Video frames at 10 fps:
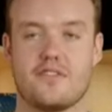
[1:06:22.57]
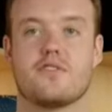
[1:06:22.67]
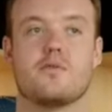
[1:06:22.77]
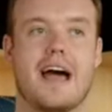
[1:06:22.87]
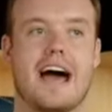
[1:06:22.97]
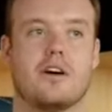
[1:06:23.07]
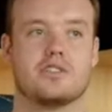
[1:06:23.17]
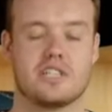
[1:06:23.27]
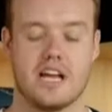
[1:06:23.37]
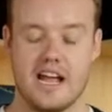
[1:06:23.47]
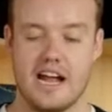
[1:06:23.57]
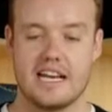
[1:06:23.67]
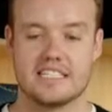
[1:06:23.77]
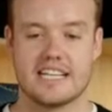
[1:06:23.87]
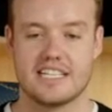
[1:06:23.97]
Neverfull pouch
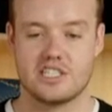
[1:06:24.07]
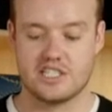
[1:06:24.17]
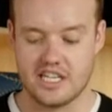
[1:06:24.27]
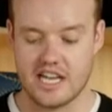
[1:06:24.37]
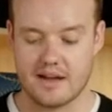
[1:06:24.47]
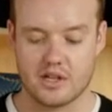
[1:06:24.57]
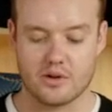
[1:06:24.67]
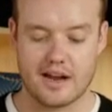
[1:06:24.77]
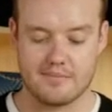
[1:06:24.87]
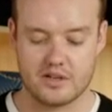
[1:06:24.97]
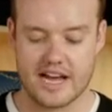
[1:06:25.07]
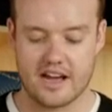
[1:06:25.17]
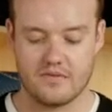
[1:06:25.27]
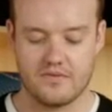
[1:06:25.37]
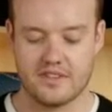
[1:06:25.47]
in the size GM, the Grand
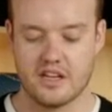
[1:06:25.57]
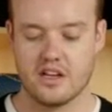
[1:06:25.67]
Model.